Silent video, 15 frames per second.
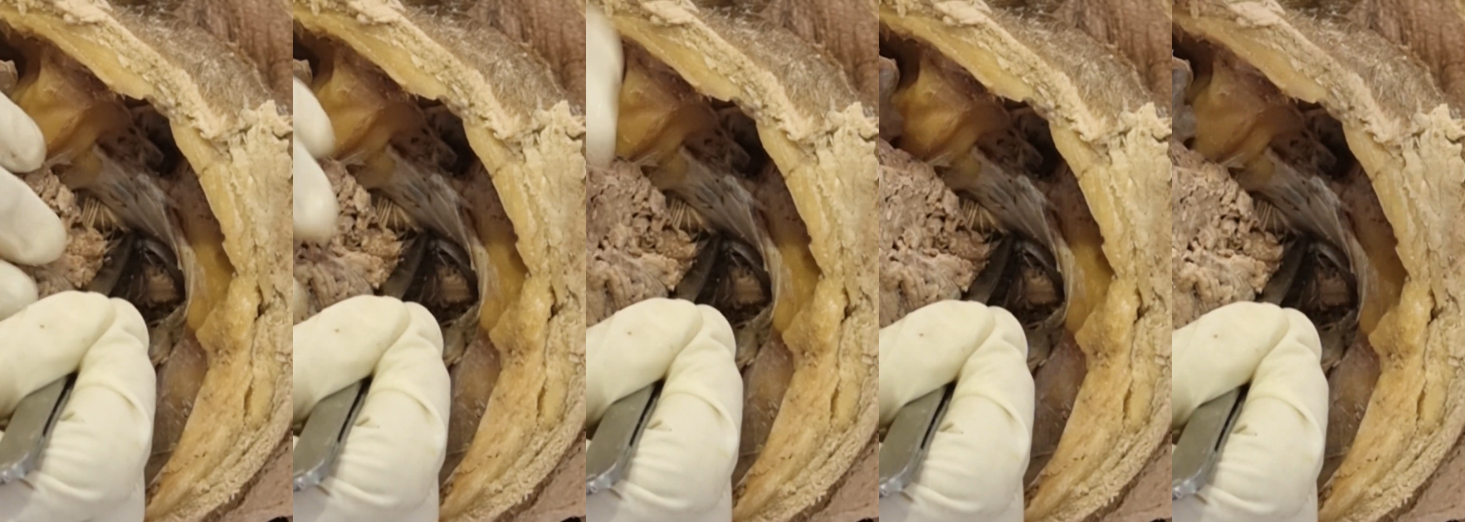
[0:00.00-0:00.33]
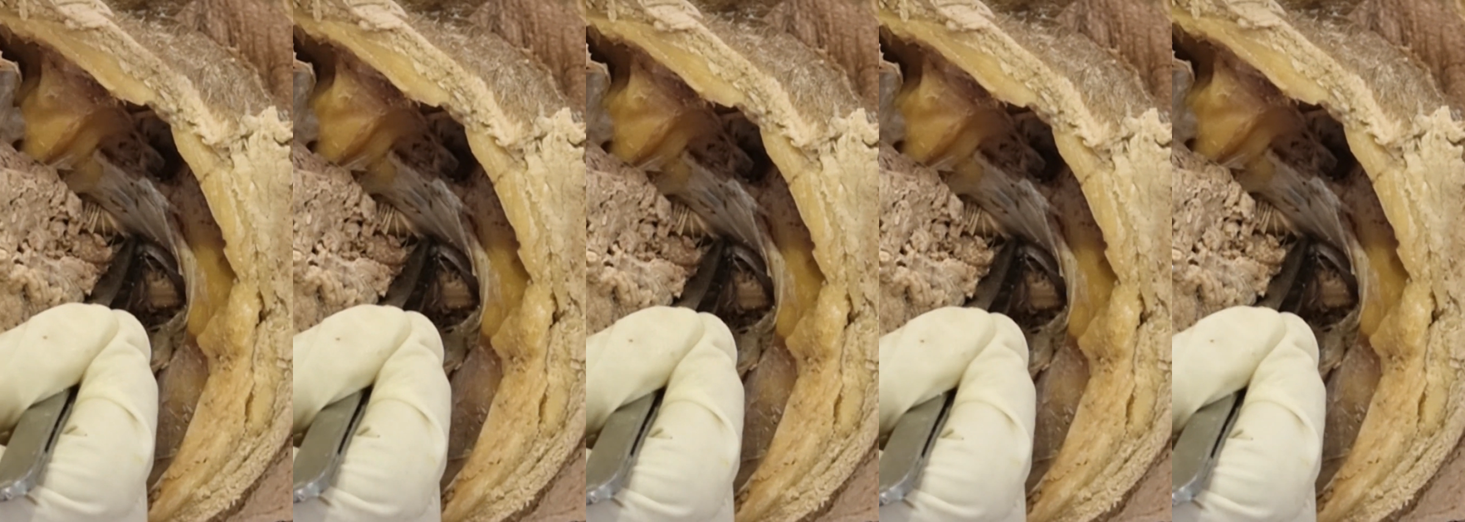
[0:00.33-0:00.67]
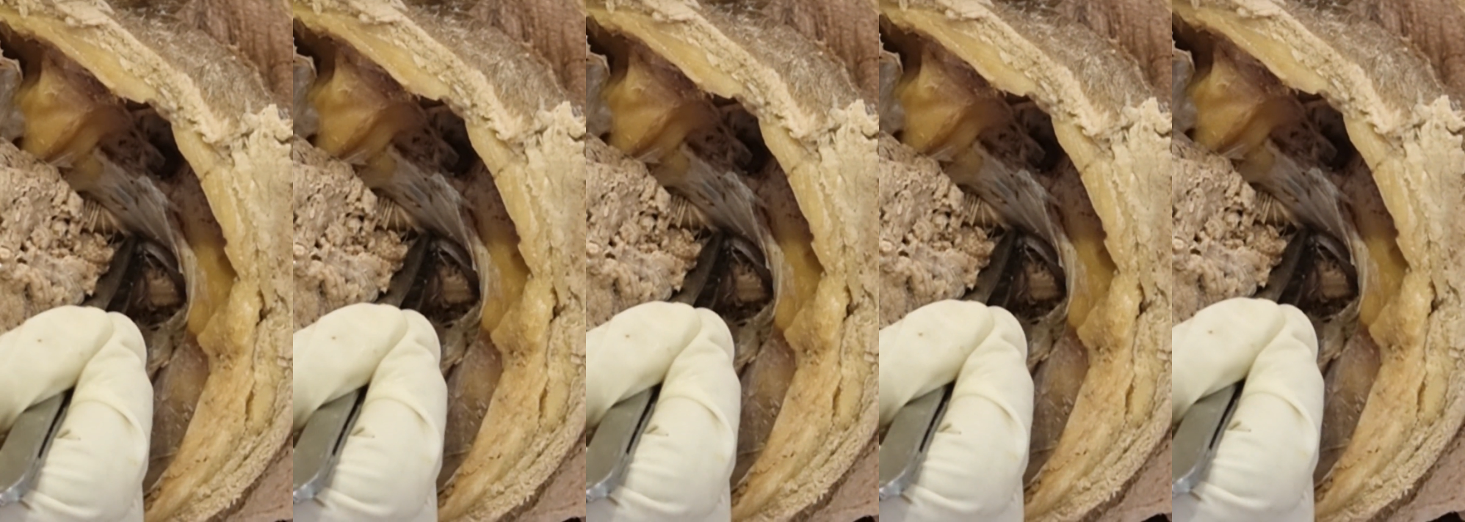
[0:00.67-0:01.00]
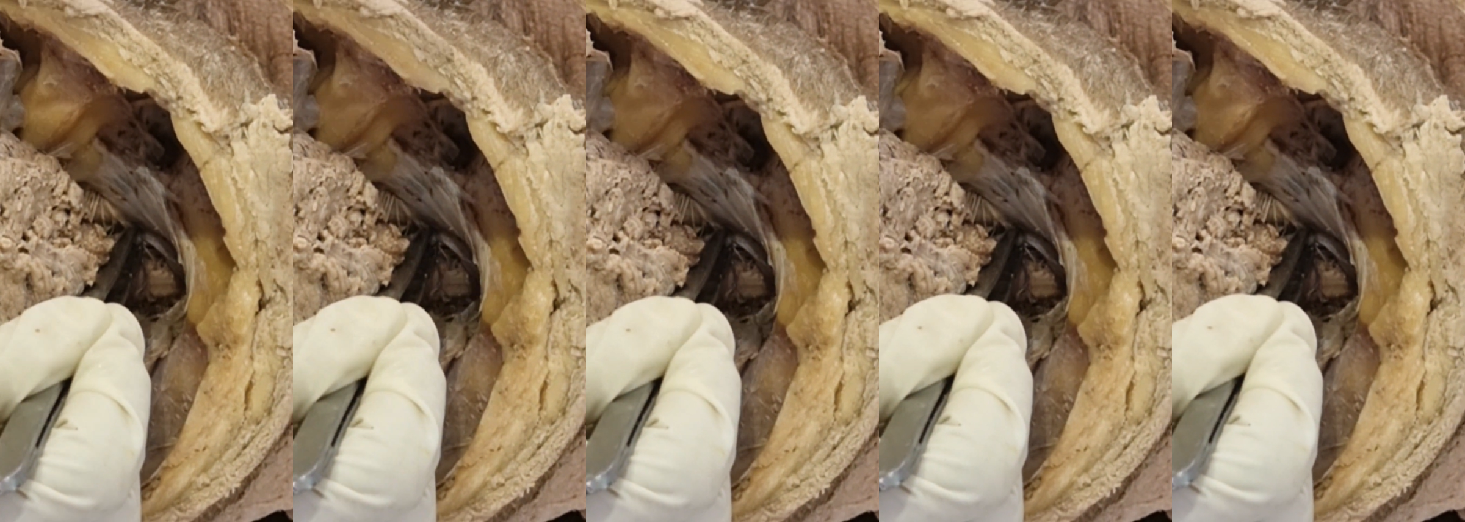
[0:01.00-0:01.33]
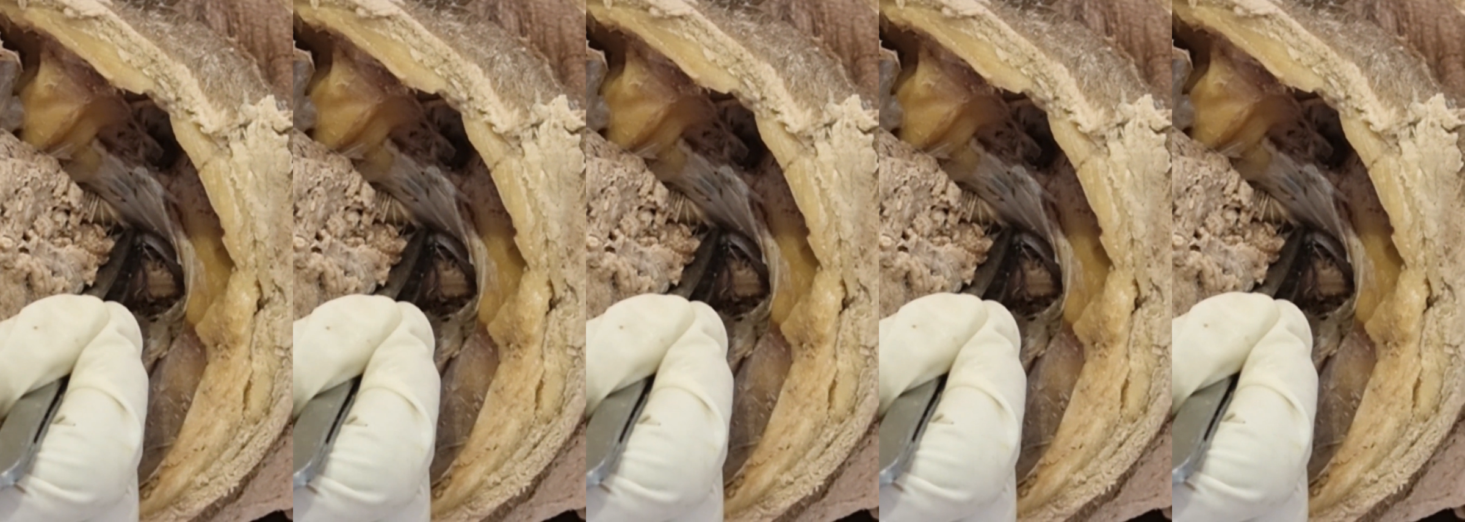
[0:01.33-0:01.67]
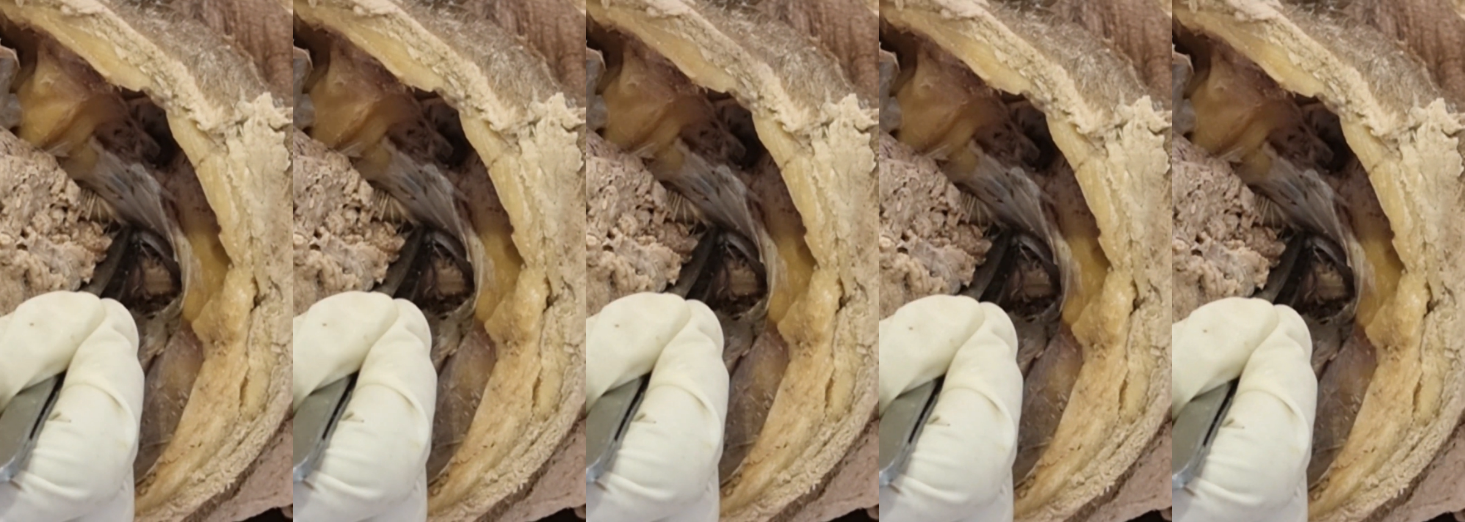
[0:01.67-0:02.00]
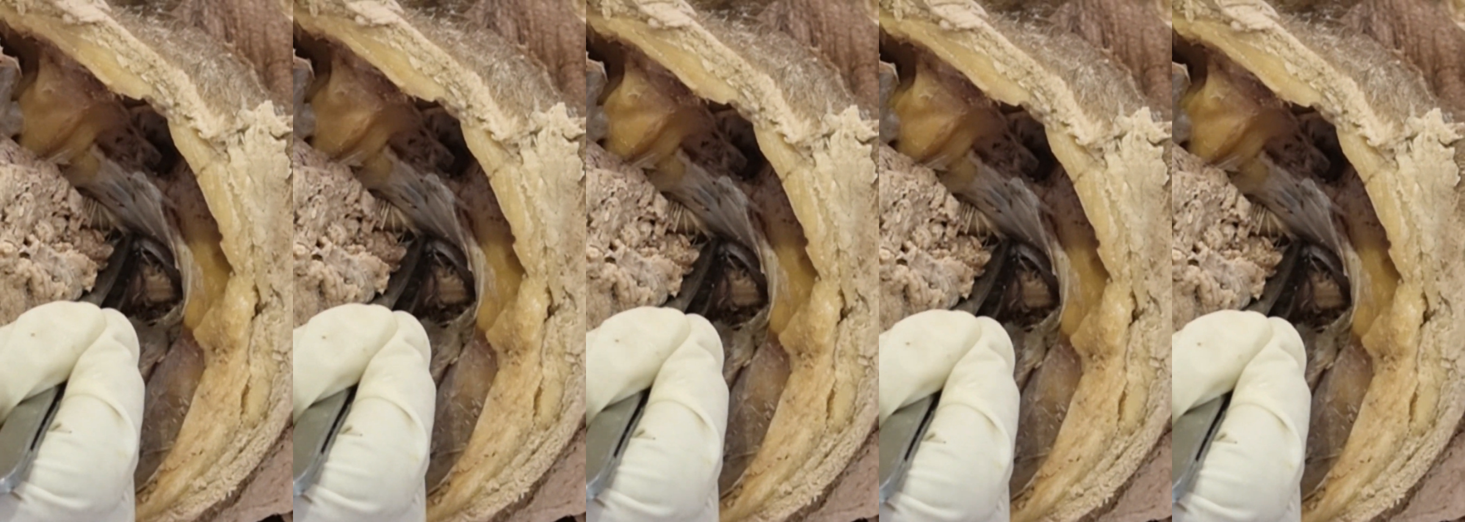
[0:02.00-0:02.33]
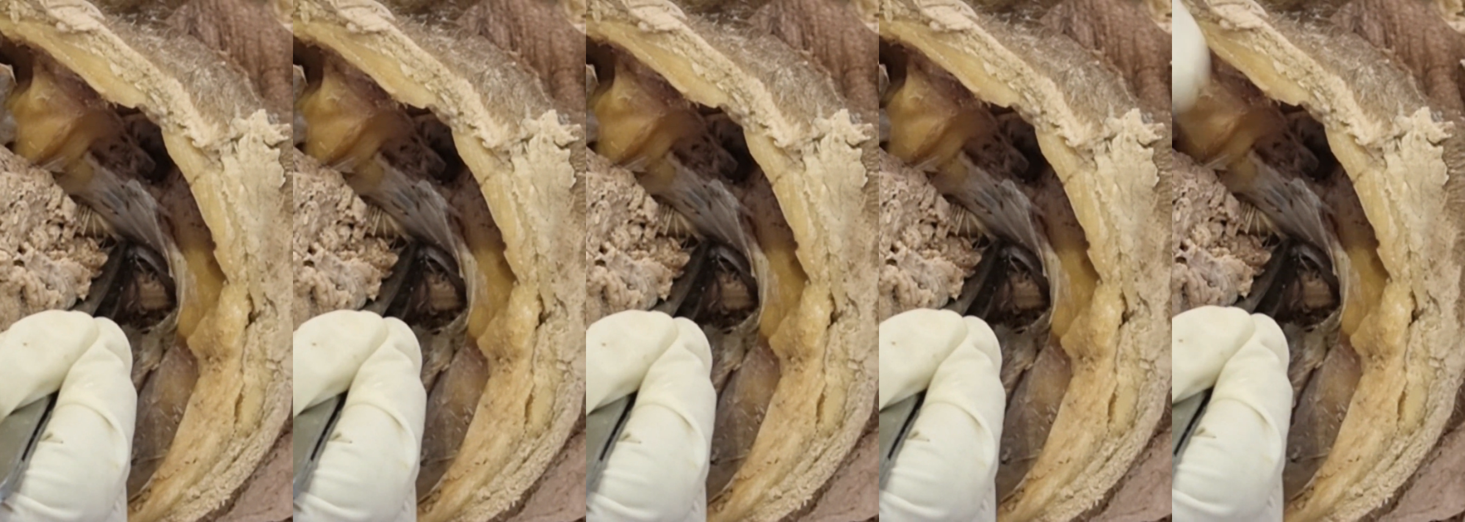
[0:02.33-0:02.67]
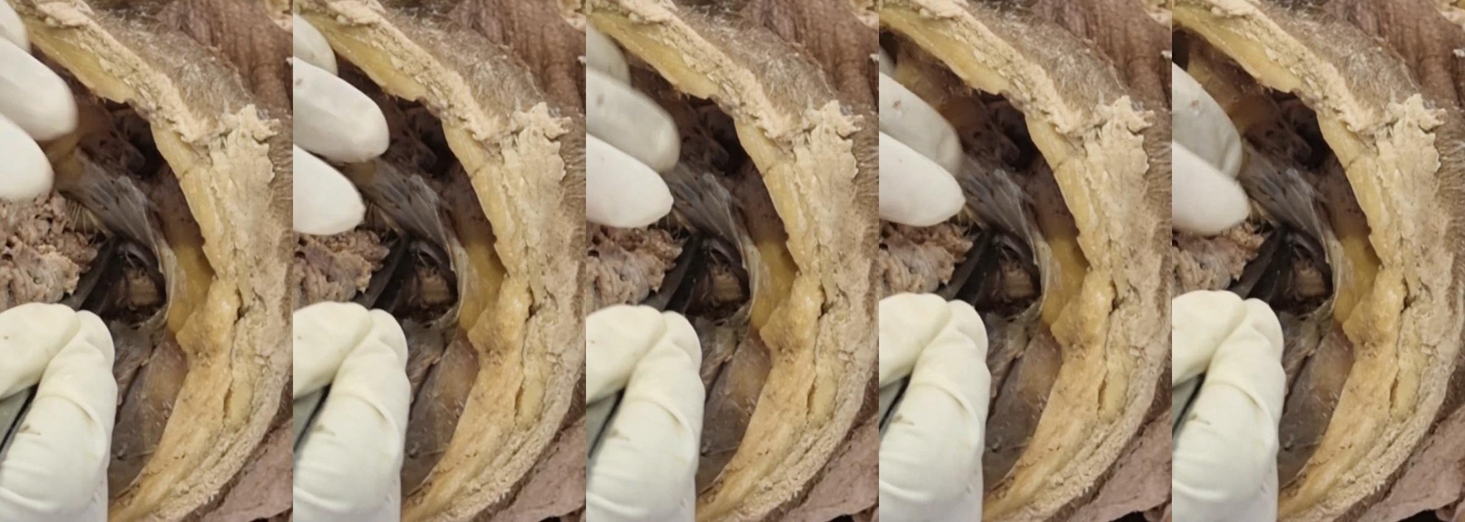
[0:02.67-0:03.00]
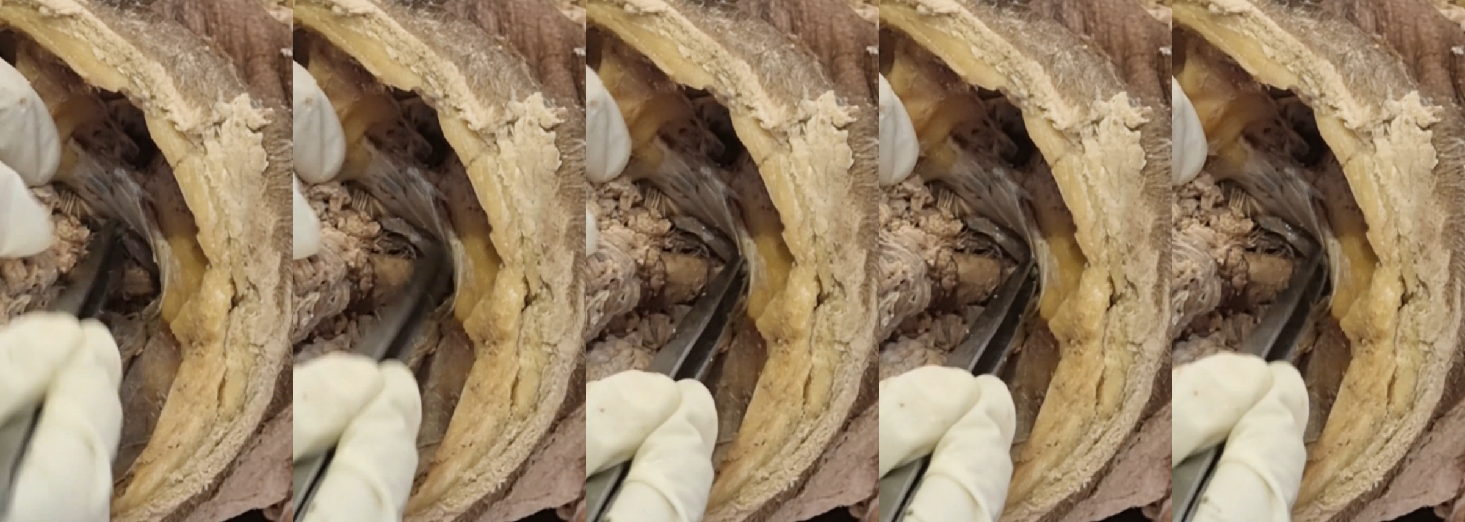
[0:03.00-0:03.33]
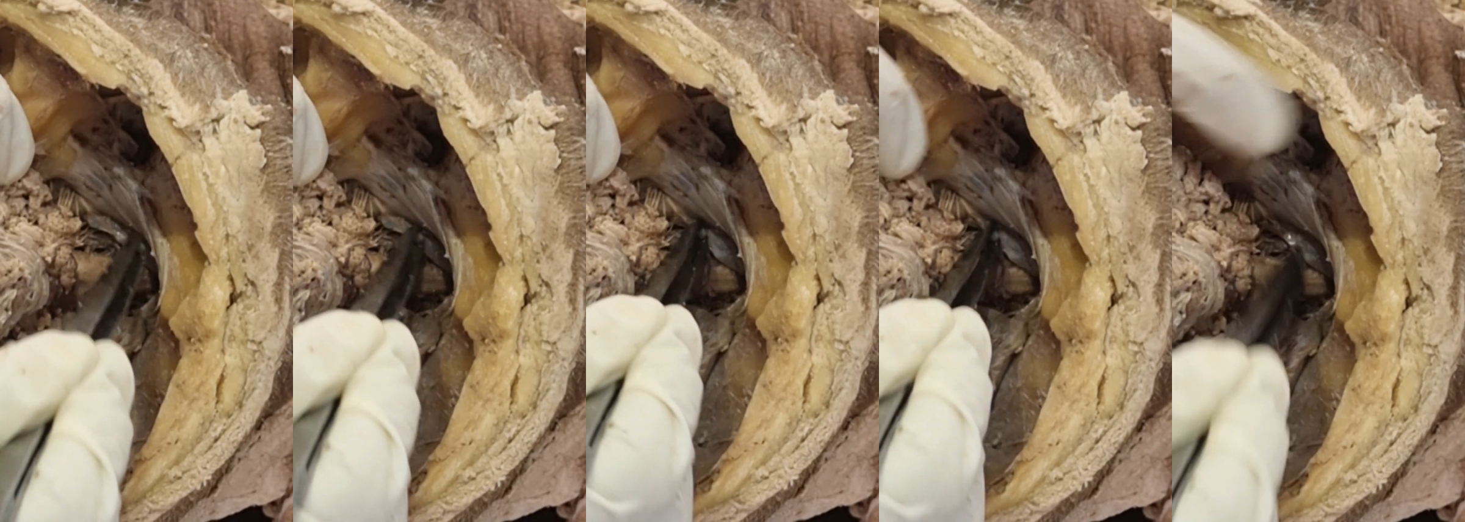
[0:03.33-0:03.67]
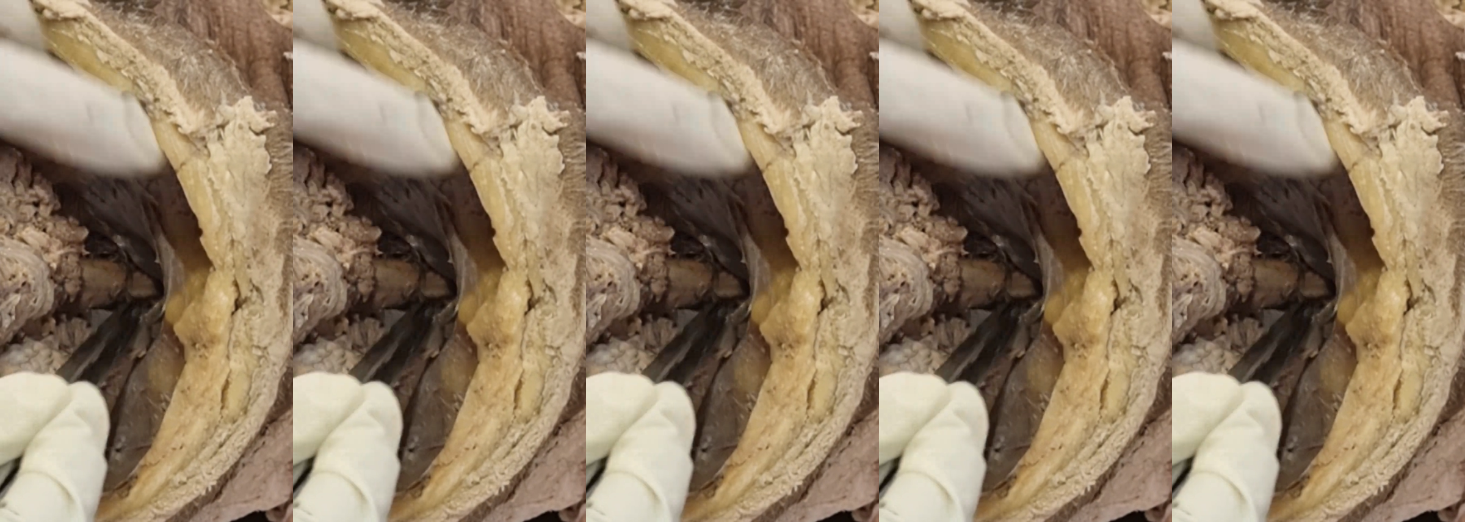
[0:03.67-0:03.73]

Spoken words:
Nobody's mouth can be seen.